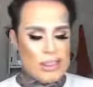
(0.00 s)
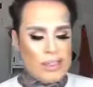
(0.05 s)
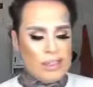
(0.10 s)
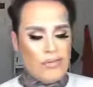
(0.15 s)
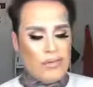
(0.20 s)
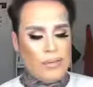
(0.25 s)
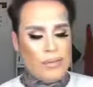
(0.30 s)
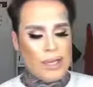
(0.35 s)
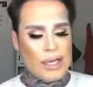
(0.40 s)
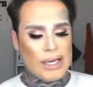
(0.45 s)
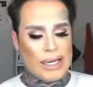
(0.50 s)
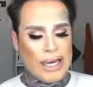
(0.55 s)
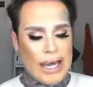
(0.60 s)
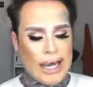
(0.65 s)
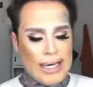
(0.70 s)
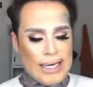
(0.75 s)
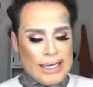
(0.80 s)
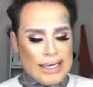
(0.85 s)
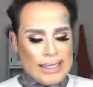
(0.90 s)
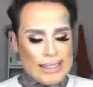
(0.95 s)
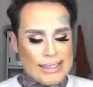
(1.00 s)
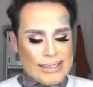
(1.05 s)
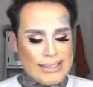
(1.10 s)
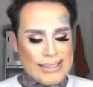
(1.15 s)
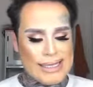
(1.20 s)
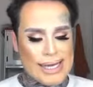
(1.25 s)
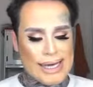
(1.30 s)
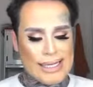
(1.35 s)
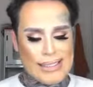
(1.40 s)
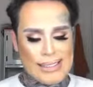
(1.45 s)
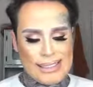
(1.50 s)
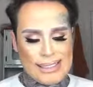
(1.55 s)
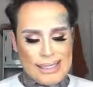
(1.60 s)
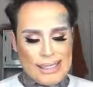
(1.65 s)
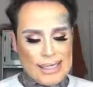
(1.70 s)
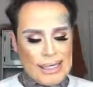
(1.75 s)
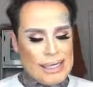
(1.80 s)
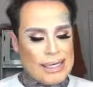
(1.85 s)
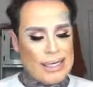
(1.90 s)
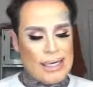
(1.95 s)
This is from the Katie and
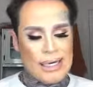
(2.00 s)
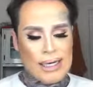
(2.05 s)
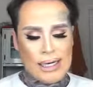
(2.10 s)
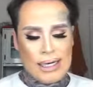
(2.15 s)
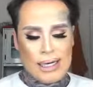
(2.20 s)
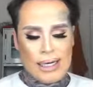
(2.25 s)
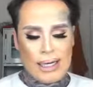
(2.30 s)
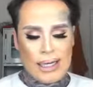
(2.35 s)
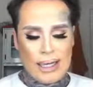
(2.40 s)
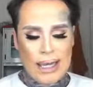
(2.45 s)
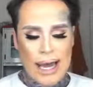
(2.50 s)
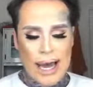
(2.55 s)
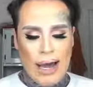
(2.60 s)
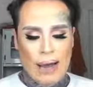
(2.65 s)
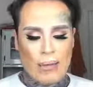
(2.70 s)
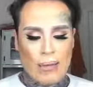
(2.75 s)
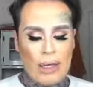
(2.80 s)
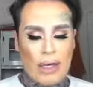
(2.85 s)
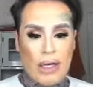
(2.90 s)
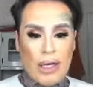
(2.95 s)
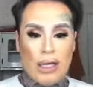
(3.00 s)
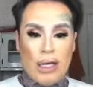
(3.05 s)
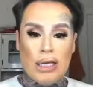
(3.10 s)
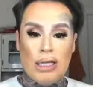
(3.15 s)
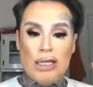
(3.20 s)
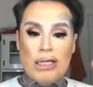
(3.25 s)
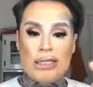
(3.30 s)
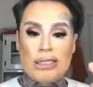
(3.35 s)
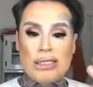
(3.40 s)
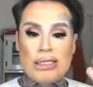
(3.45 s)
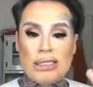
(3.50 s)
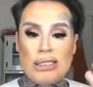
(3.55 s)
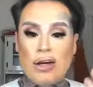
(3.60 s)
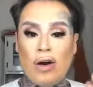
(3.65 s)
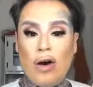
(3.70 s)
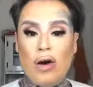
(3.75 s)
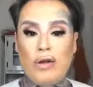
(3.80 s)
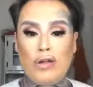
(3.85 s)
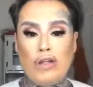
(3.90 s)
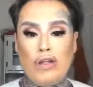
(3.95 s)
Desi collab. This is
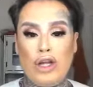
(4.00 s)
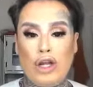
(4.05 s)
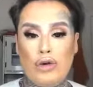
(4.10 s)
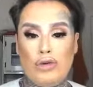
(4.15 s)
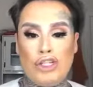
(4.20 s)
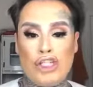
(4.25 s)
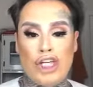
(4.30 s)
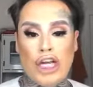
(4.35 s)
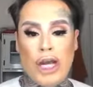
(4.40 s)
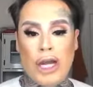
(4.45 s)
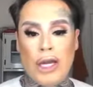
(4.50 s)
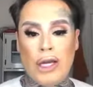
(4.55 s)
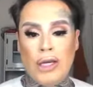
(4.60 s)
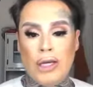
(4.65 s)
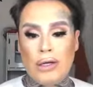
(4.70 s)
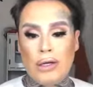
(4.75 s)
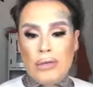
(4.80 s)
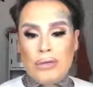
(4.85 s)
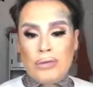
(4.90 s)
called No Shade.